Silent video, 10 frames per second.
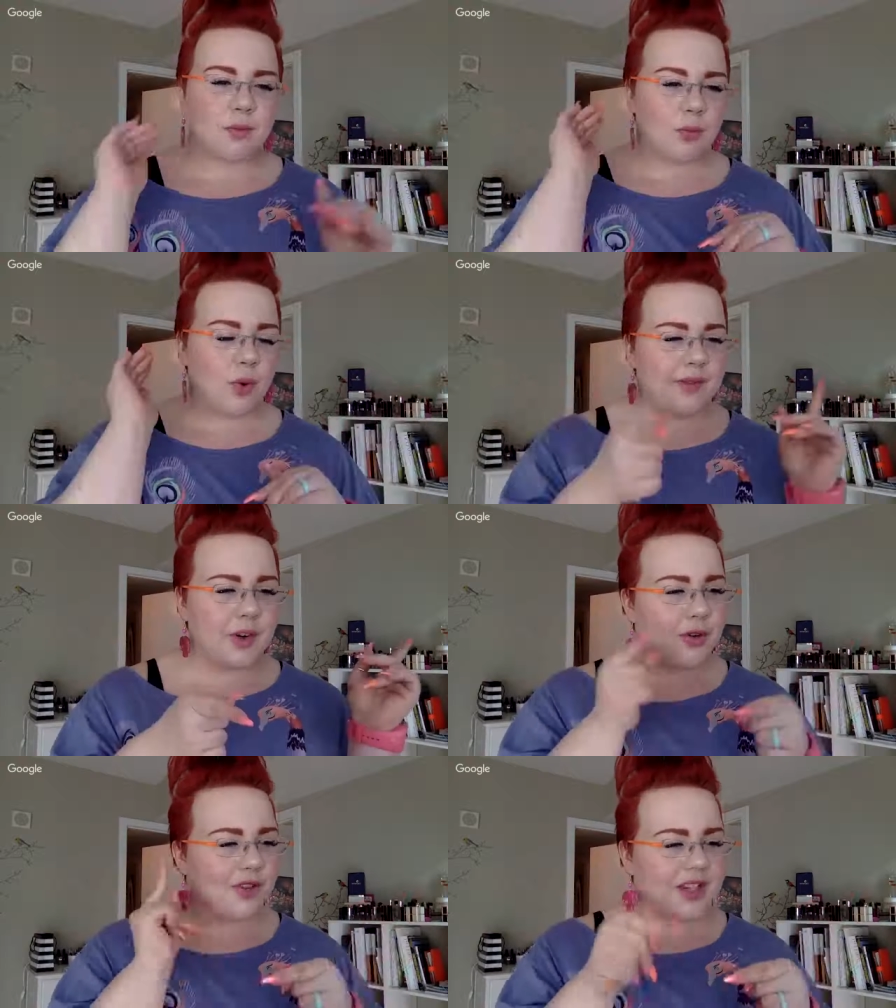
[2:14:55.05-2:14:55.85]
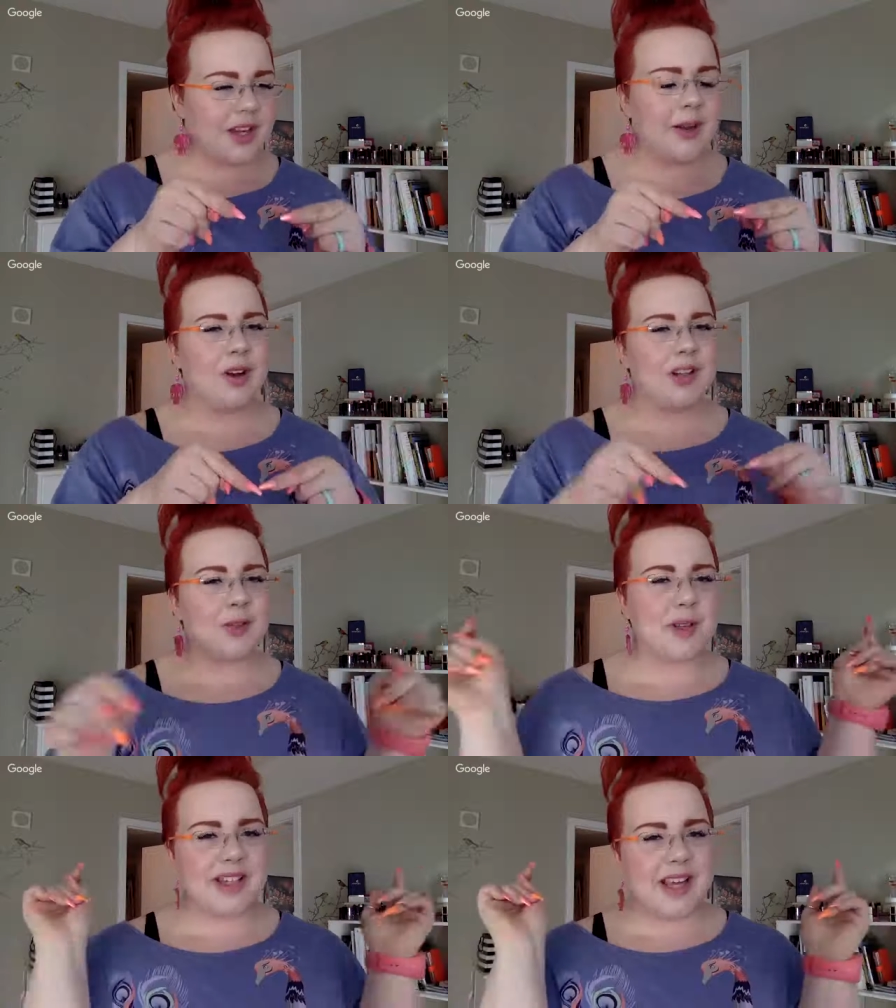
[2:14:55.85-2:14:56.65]
whatever your time was,
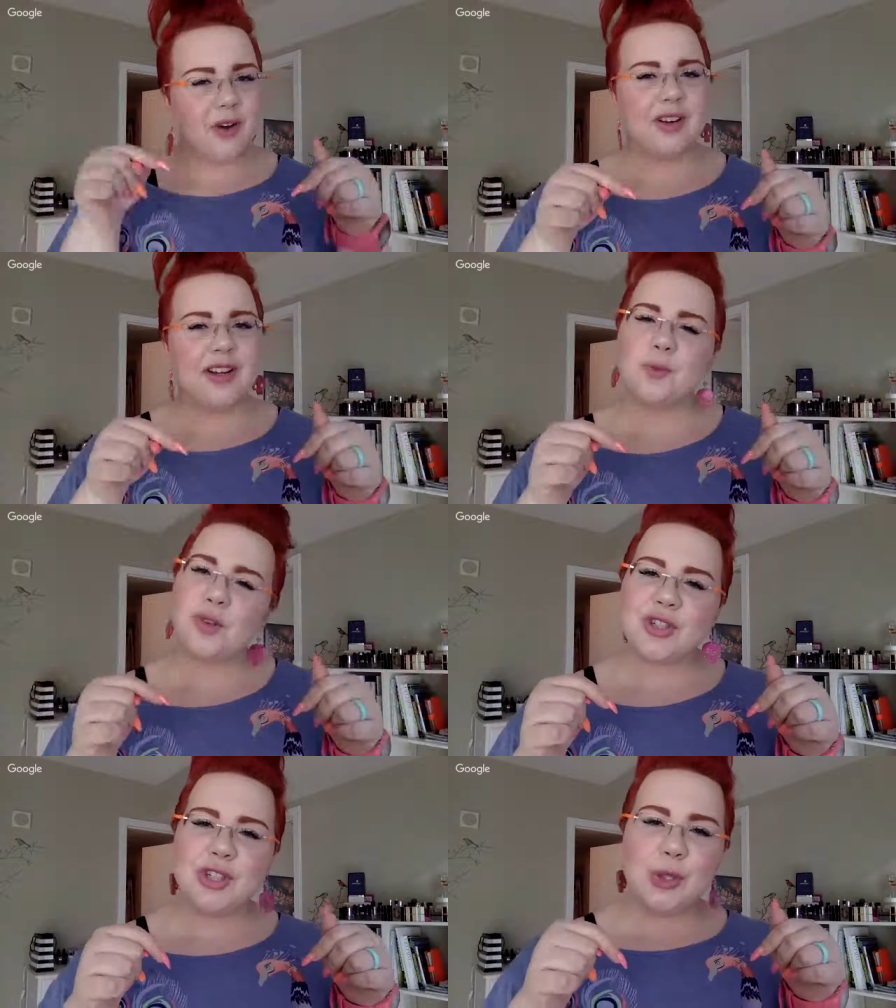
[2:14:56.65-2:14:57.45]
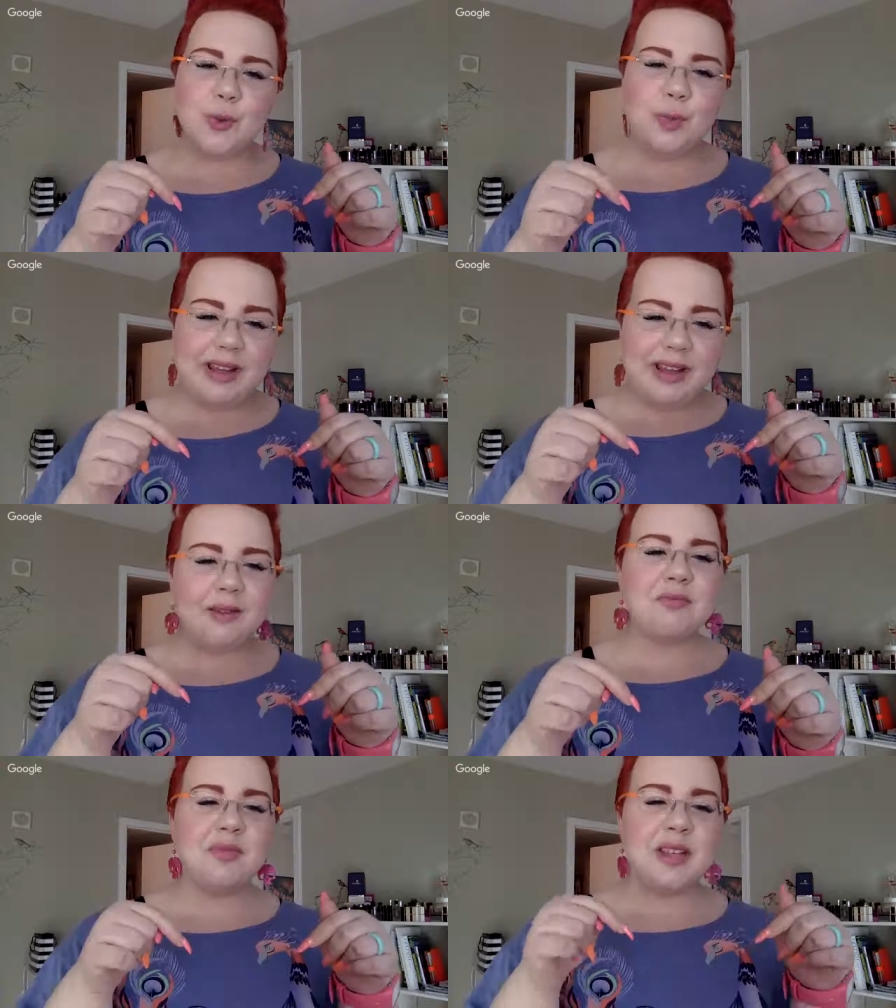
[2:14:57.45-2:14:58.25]
but here it was 2
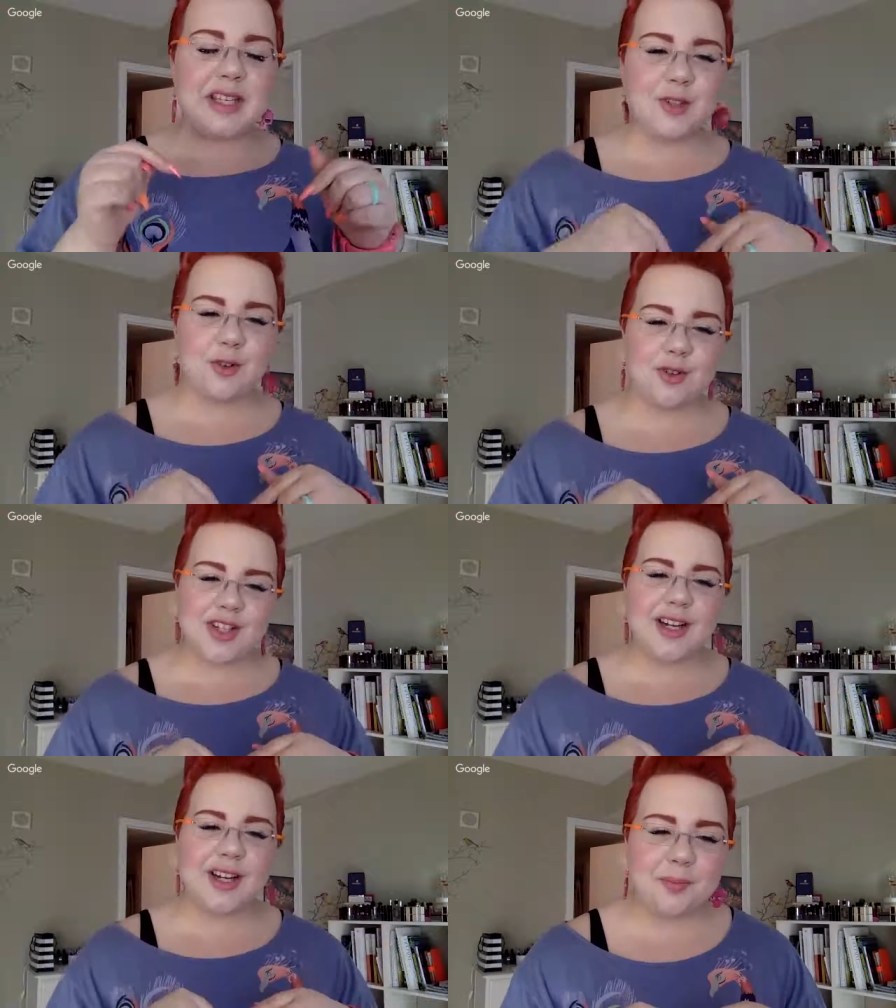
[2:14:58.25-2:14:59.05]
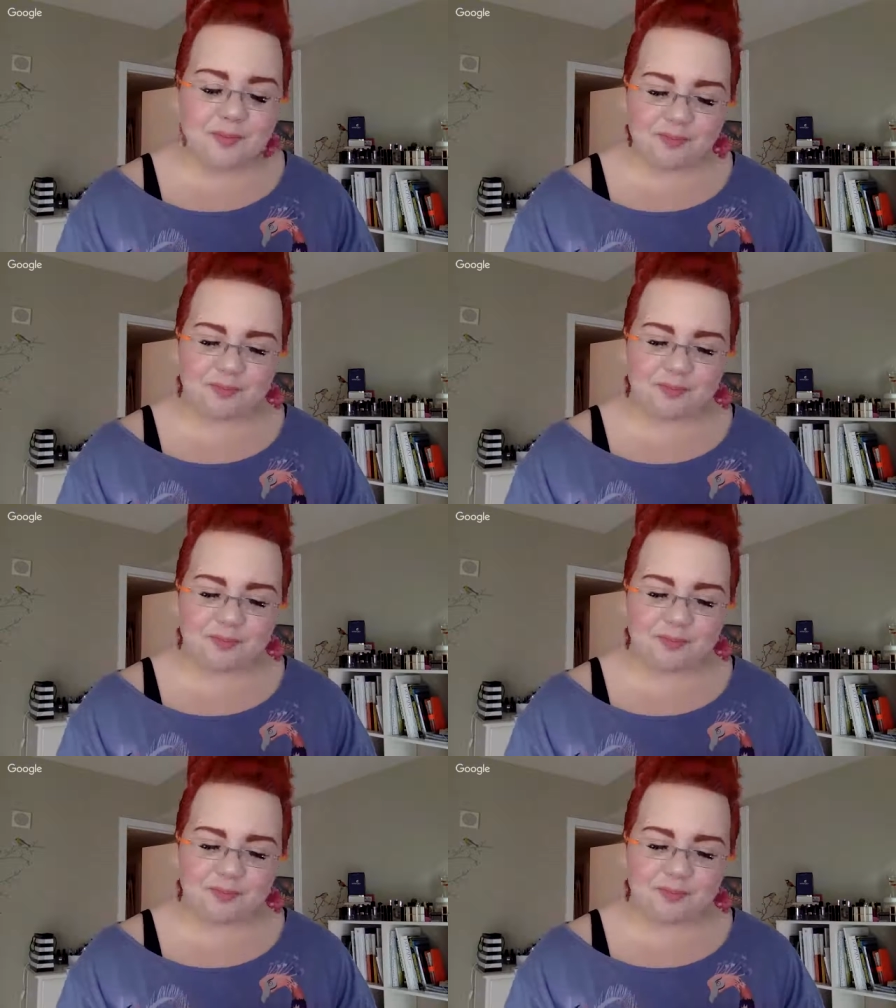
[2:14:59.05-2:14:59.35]
p.m. Eastern time.